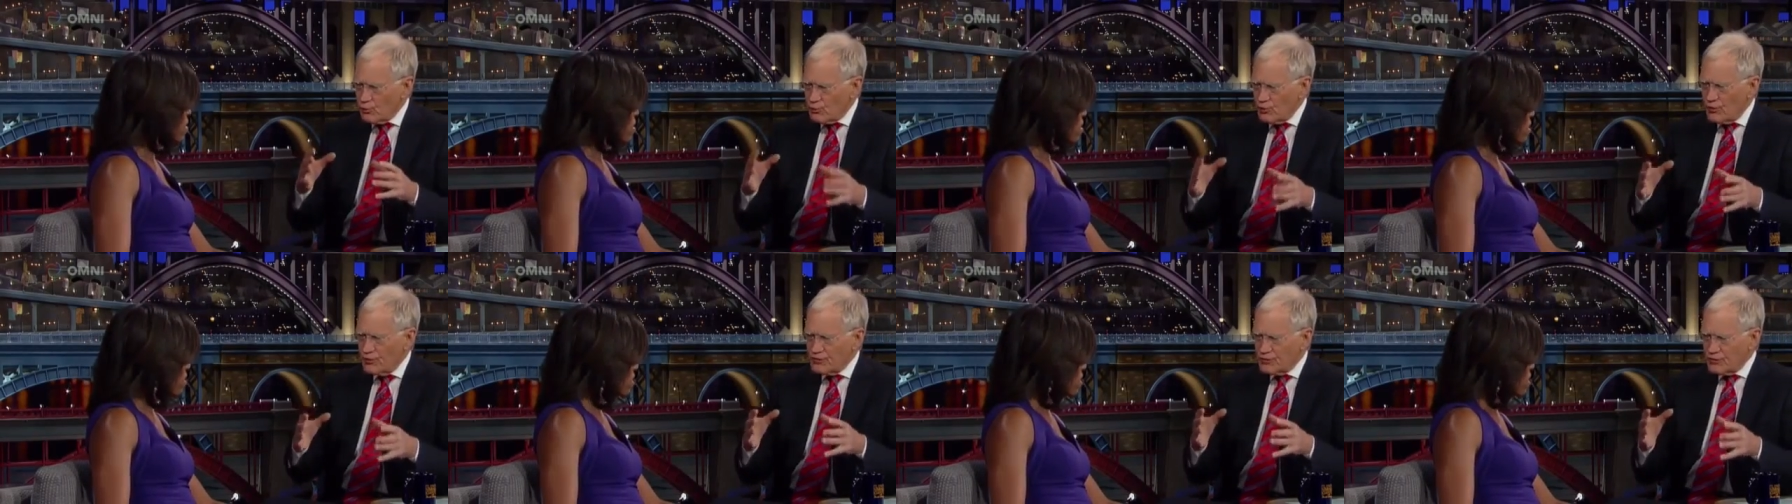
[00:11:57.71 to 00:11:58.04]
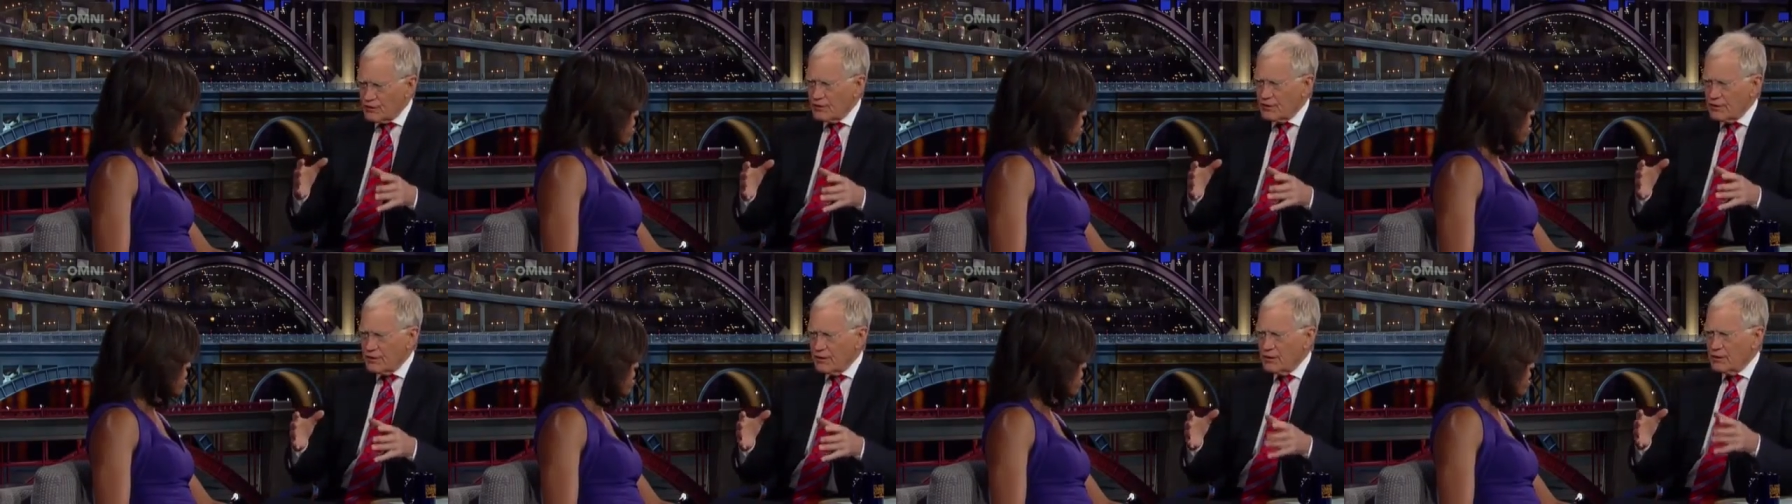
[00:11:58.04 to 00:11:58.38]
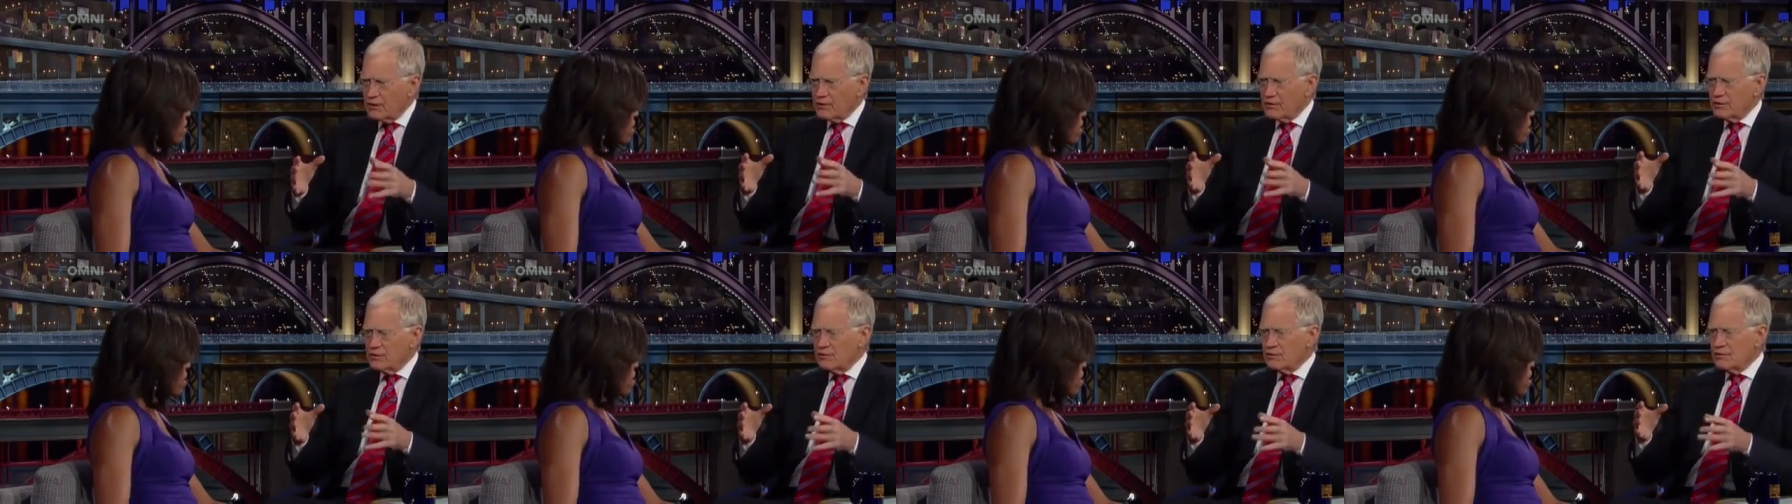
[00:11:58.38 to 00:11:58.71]

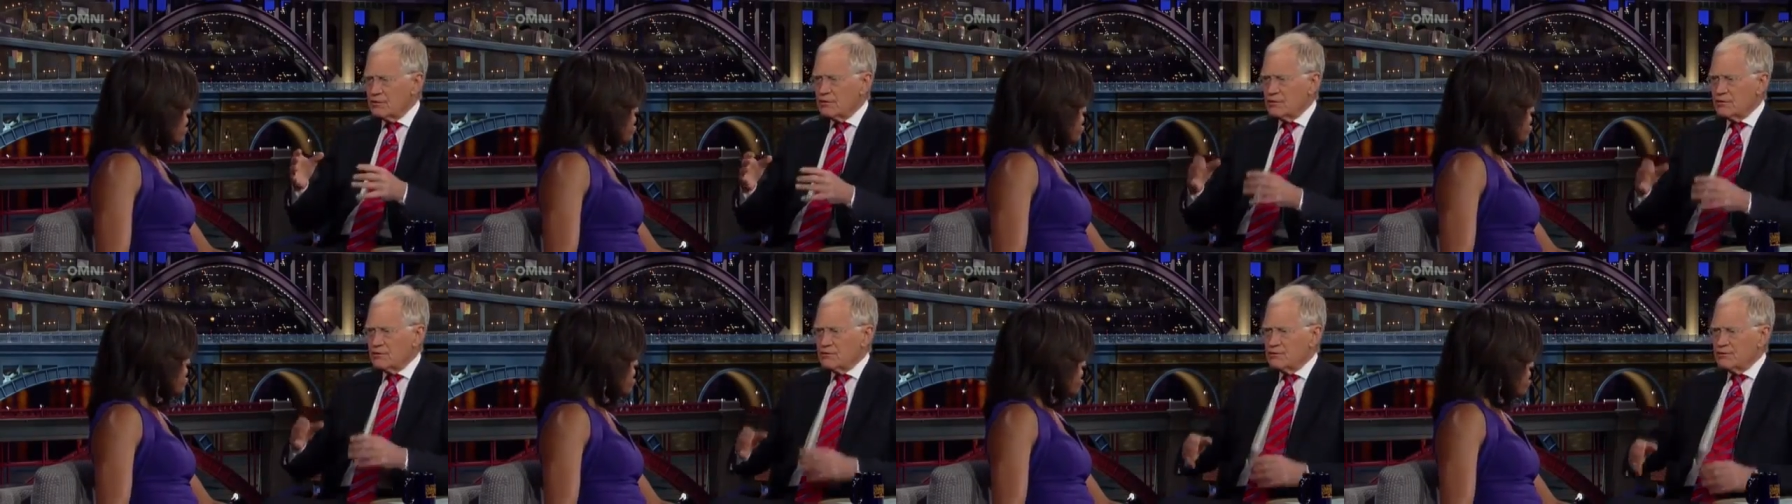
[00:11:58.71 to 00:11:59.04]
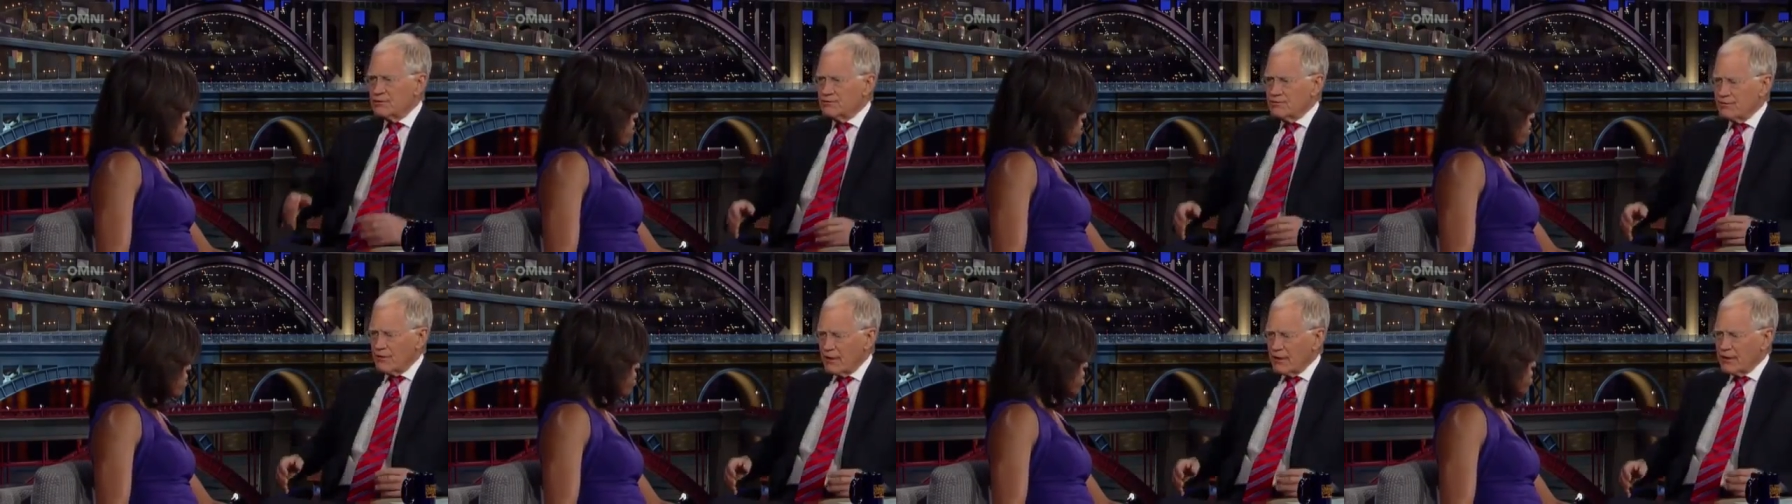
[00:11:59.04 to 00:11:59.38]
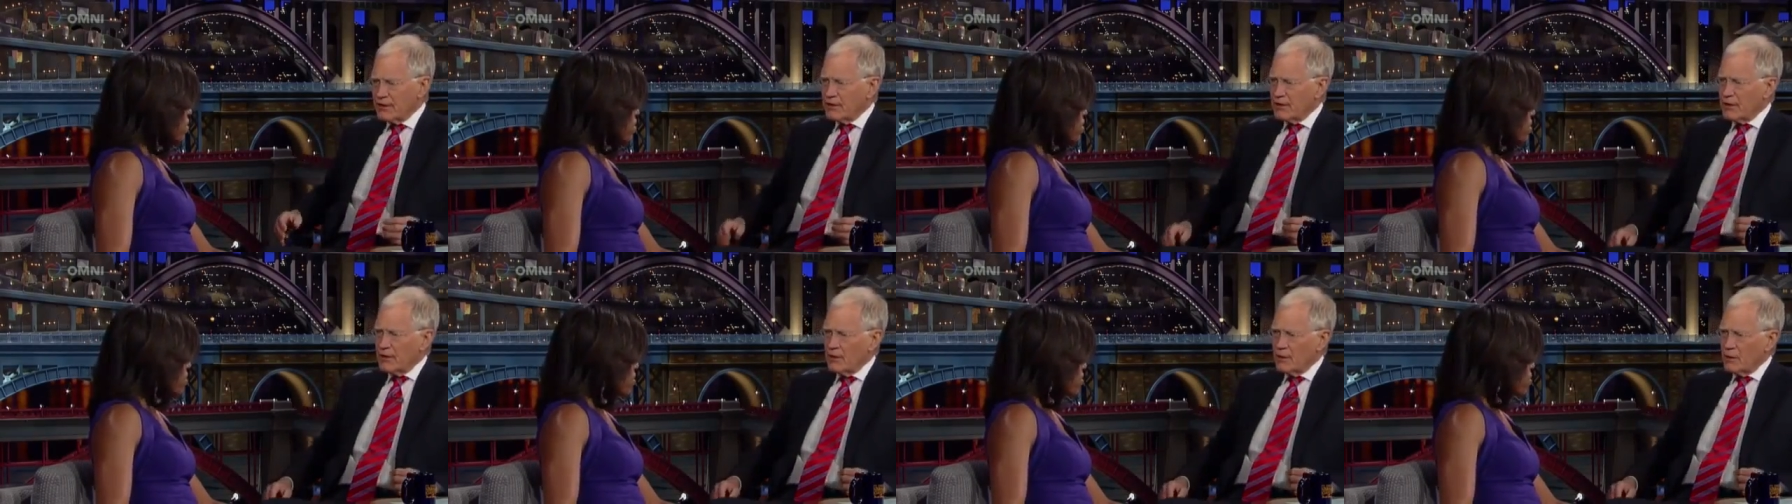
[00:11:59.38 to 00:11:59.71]
physically to
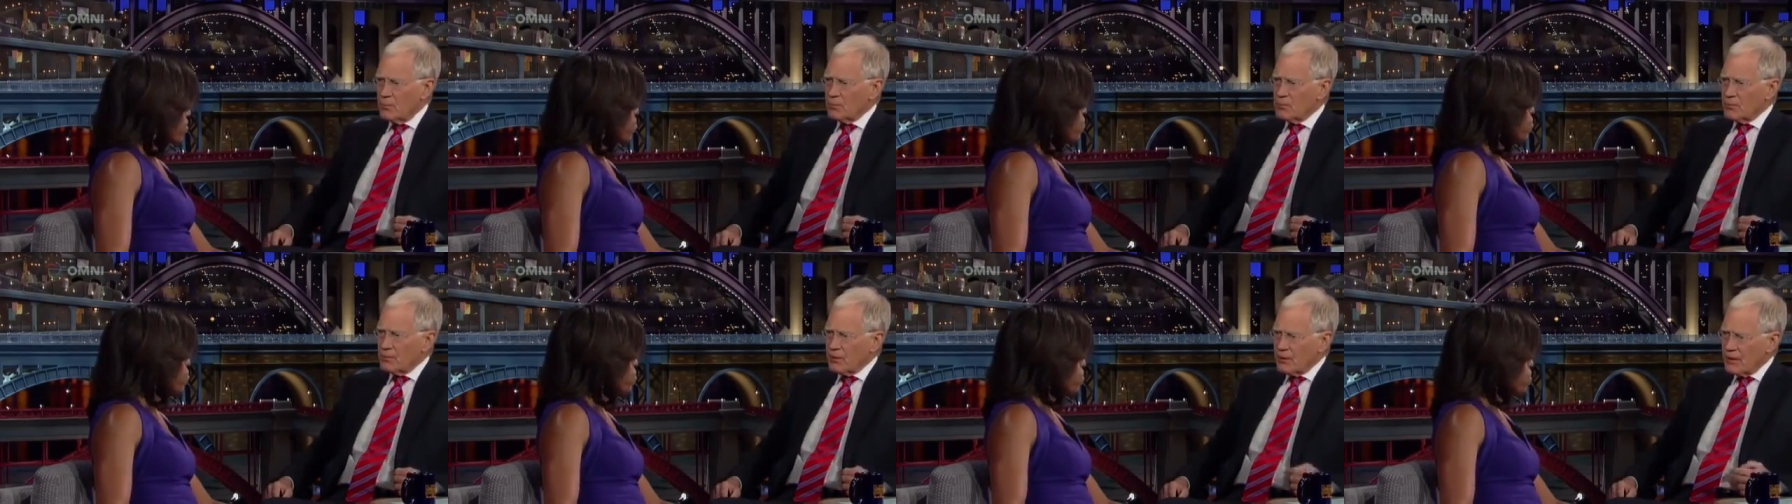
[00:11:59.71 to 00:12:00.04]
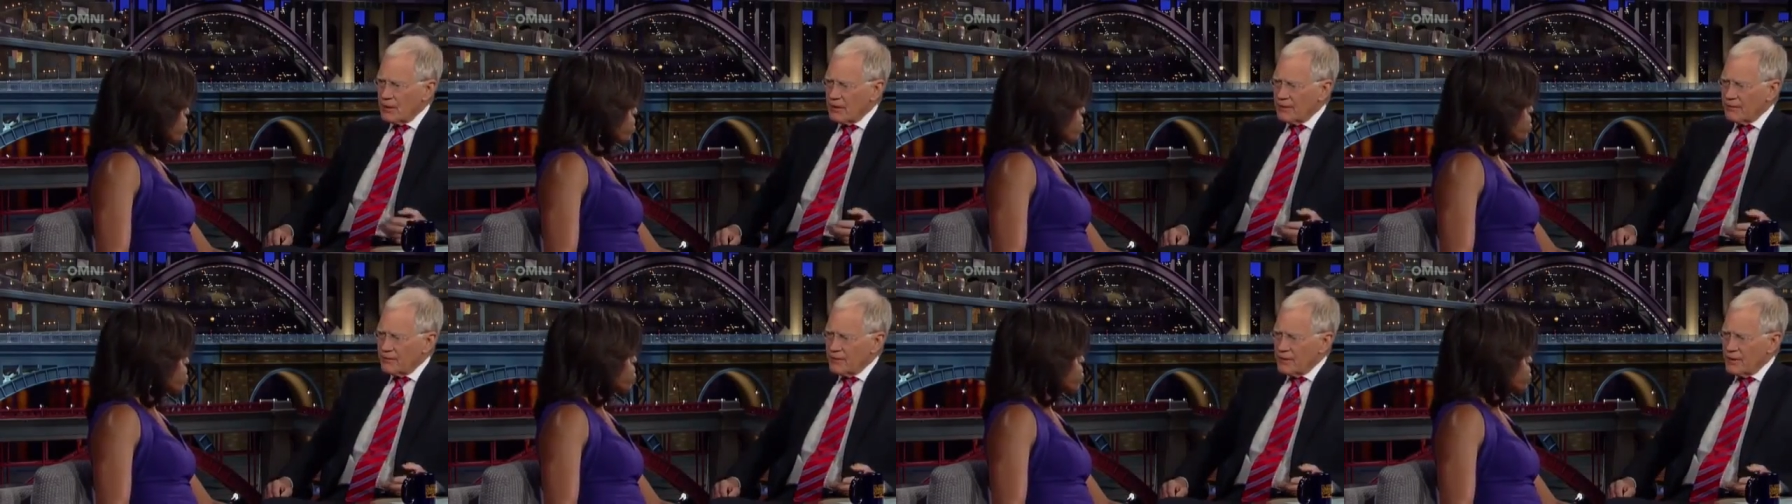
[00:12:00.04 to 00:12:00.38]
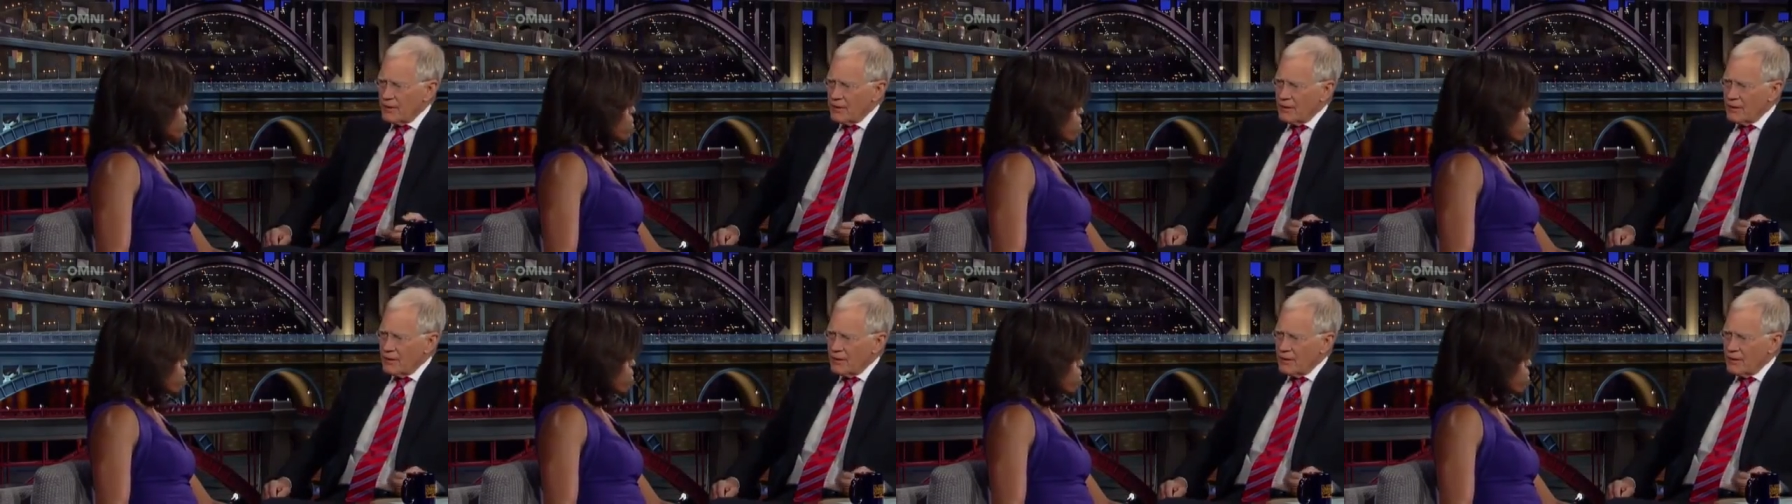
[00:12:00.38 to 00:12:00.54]
find help or to get the